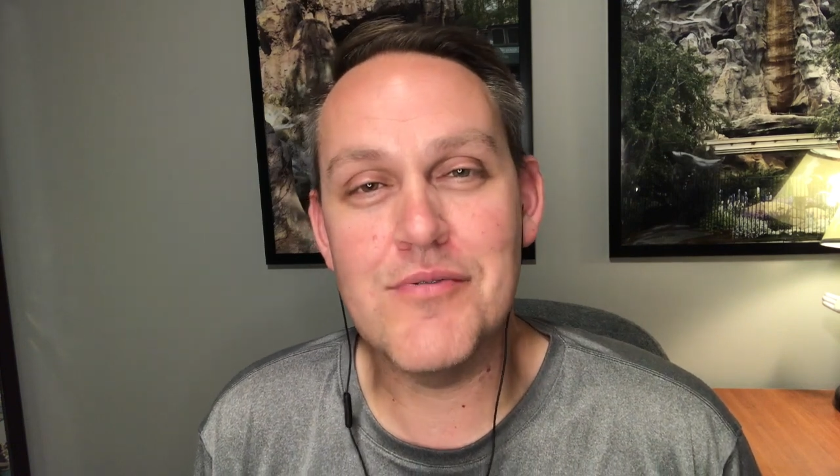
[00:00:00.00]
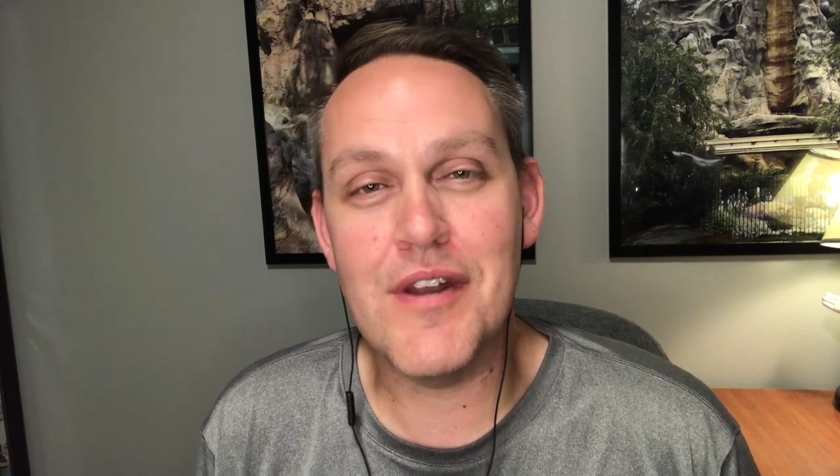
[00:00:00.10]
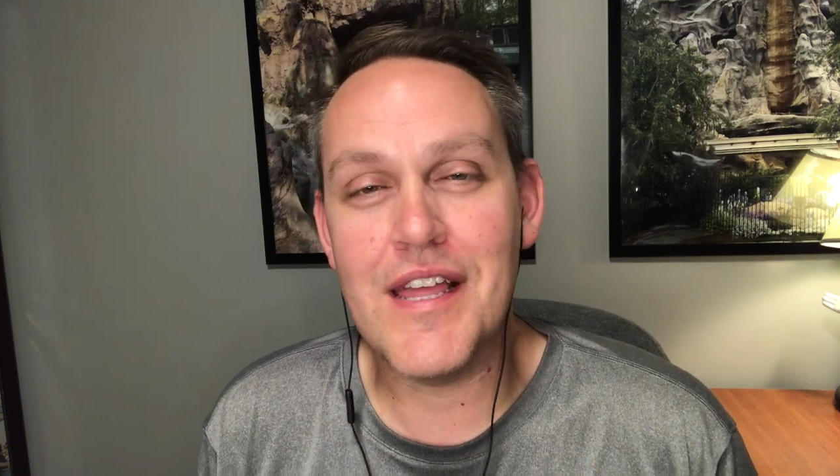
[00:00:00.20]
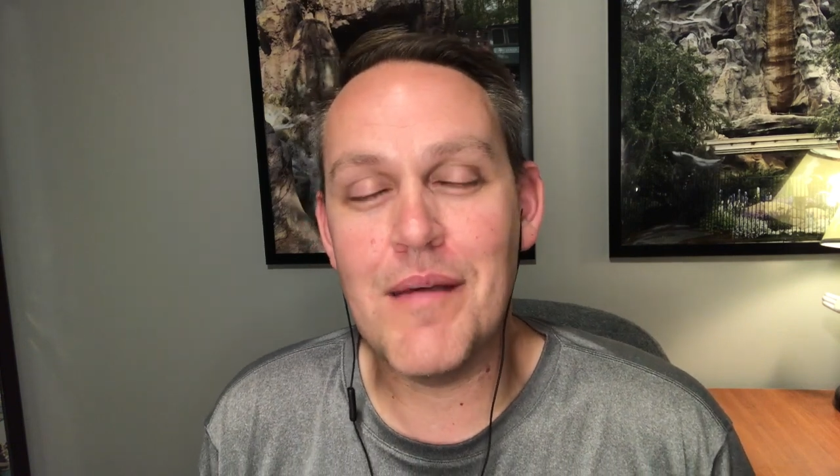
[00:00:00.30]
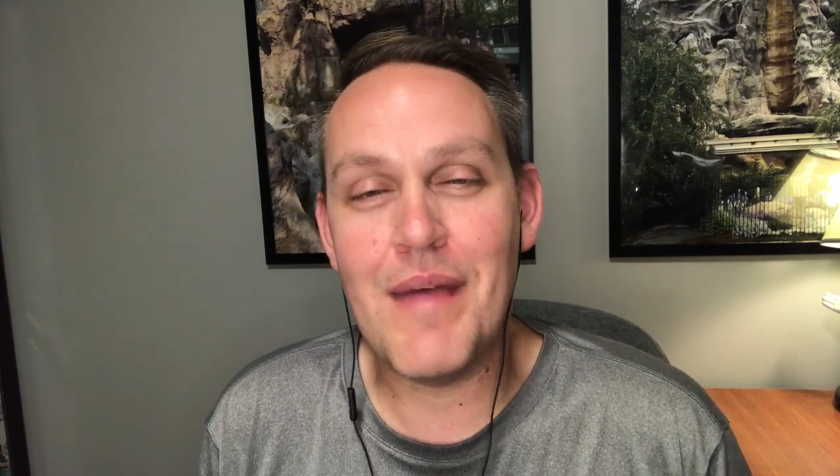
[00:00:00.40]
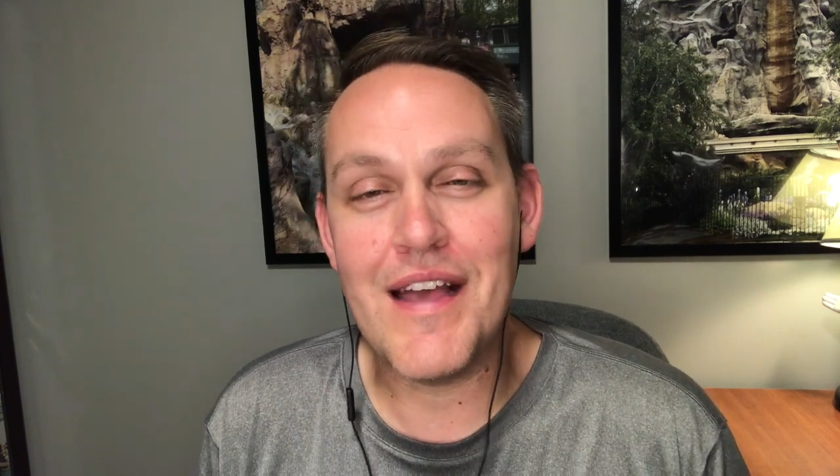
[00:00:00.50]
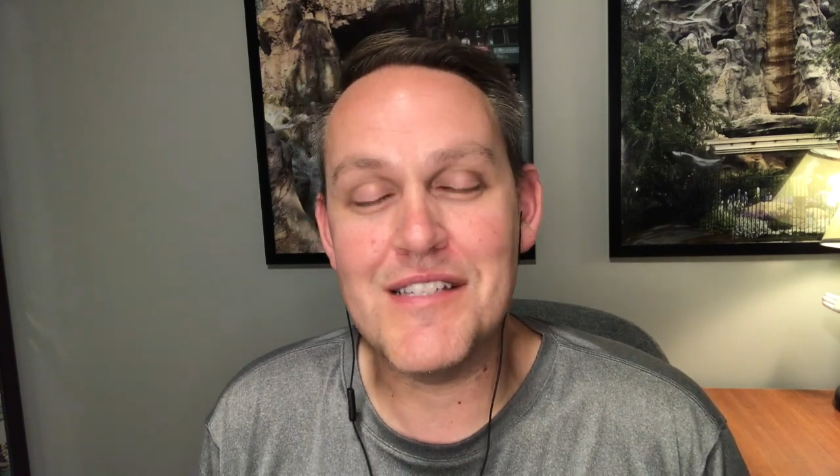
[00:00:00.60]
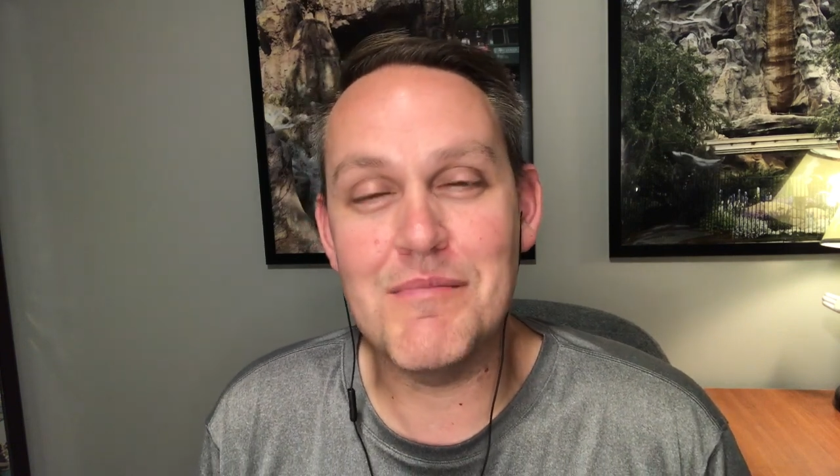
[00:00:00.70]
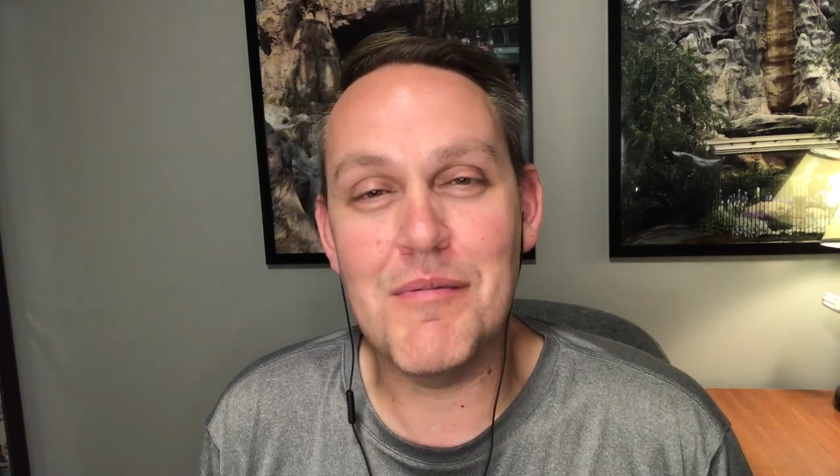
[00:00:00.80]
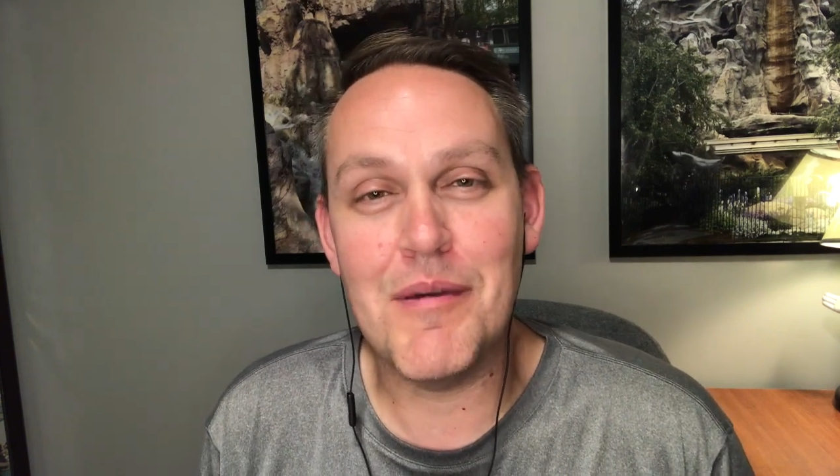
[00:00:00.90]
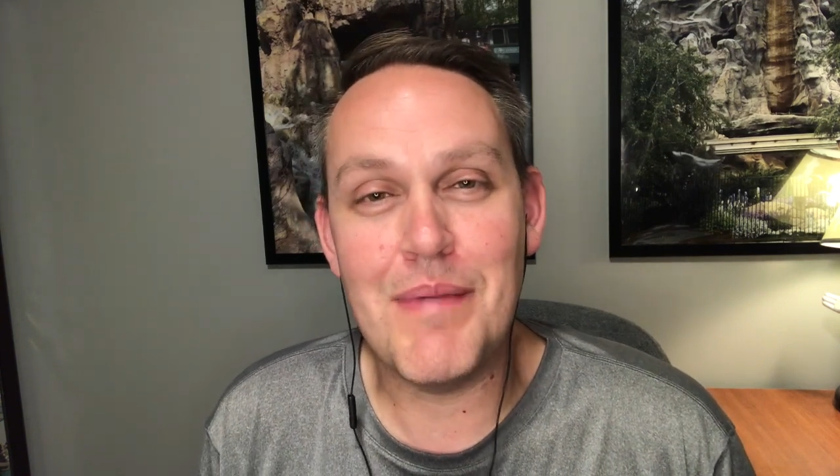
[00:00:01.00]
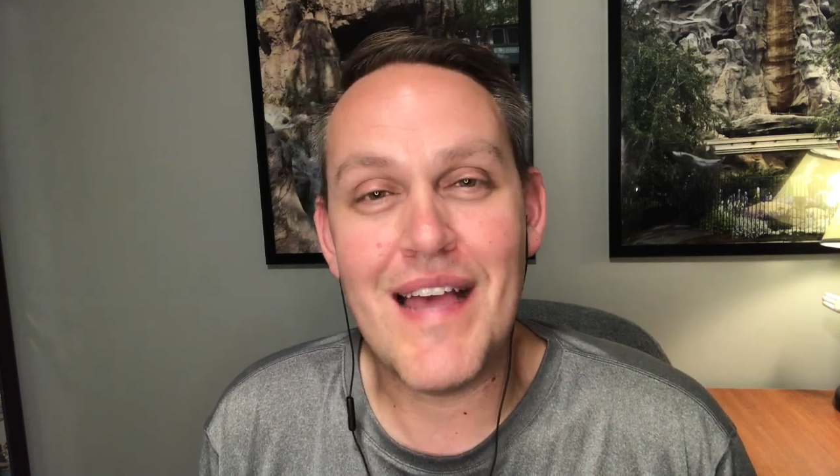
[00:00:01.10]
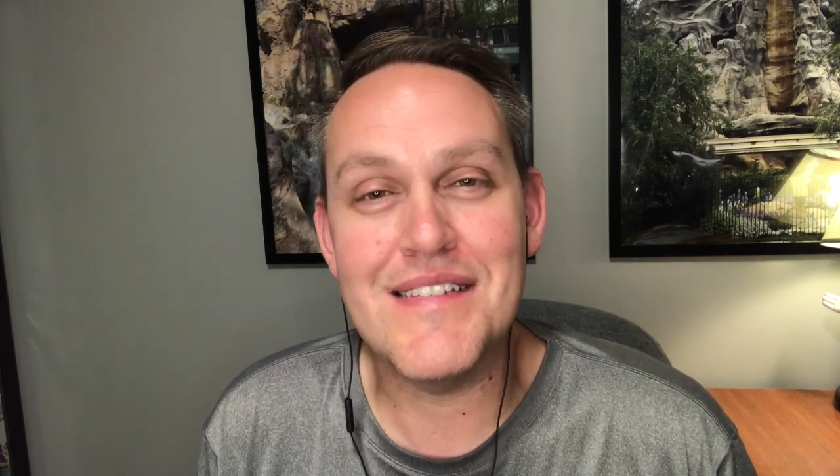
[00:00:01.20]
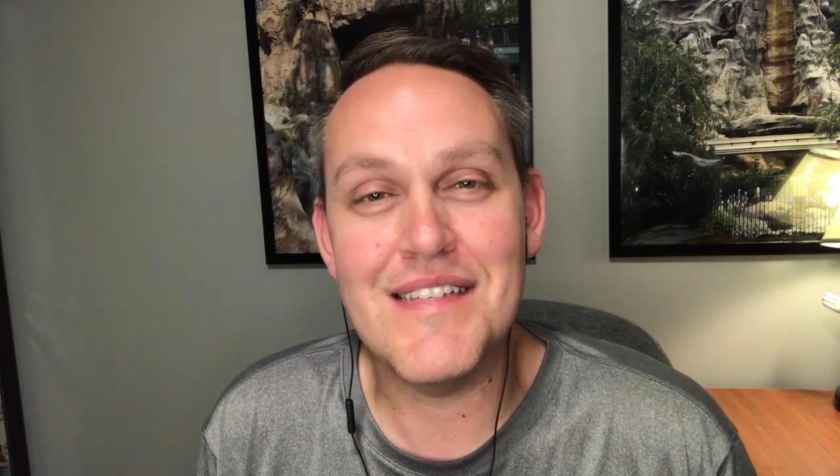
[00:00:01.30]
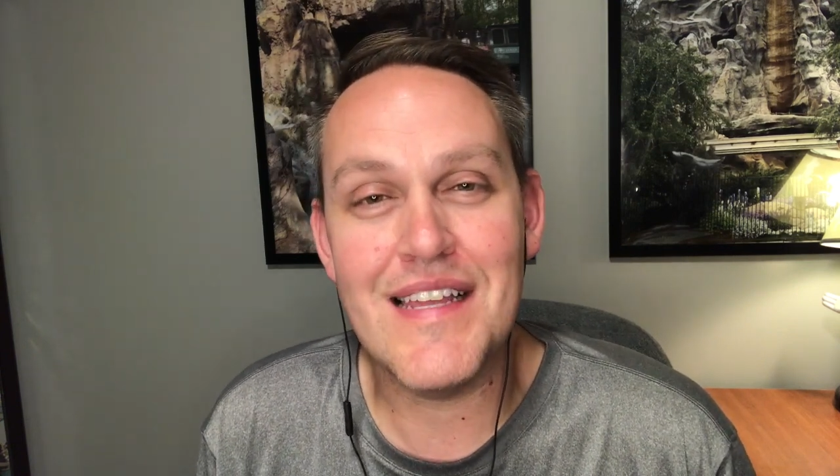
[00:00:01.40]
running at maximum
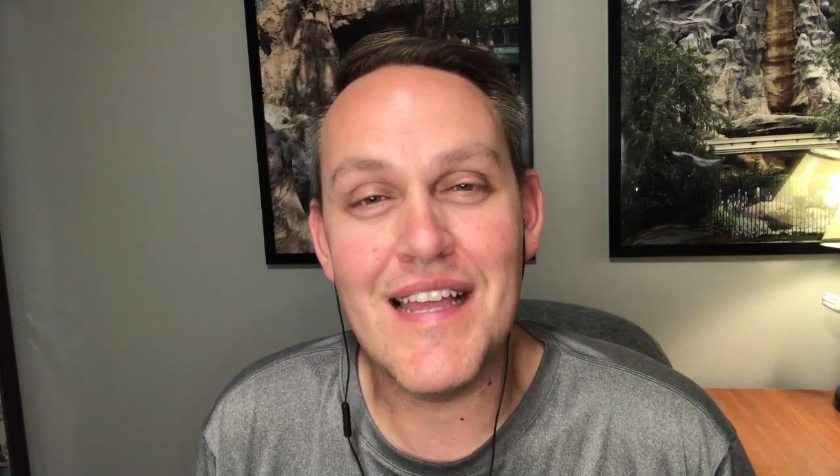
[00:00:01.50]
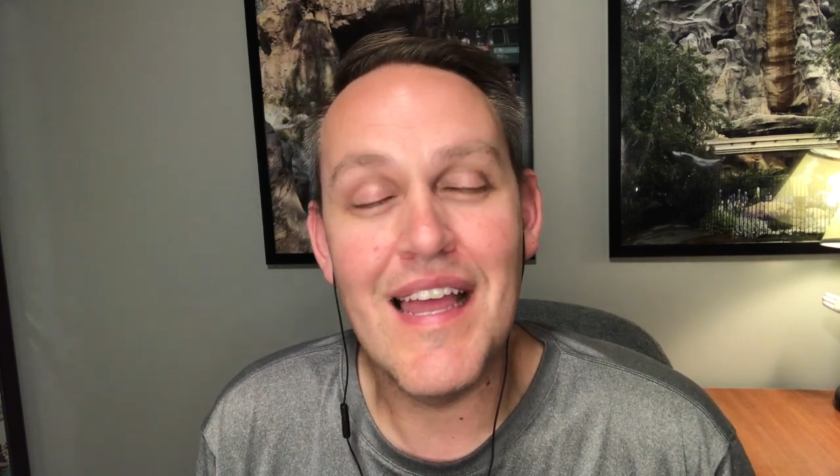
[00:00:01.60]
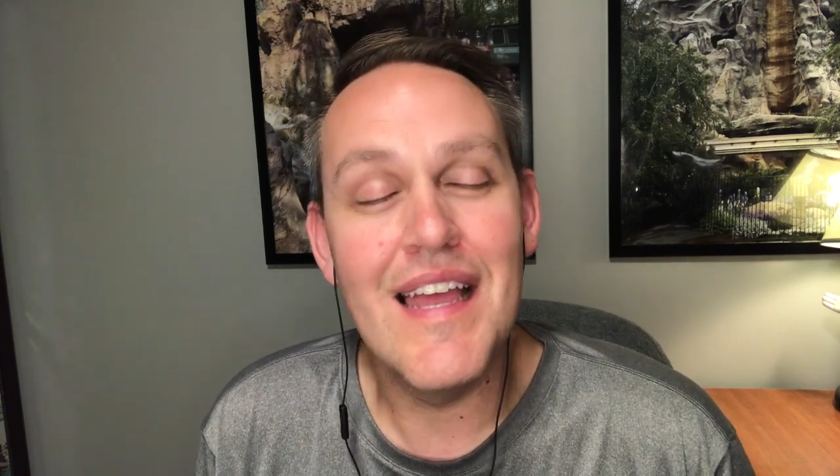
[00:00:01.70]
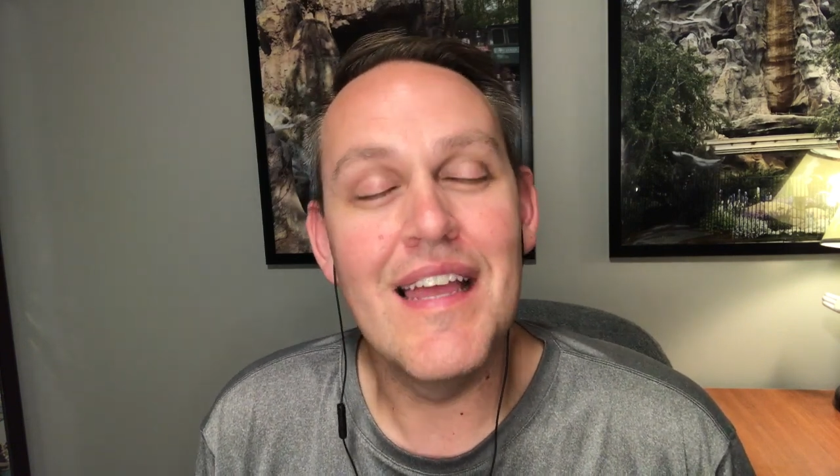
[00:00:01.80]
capacity,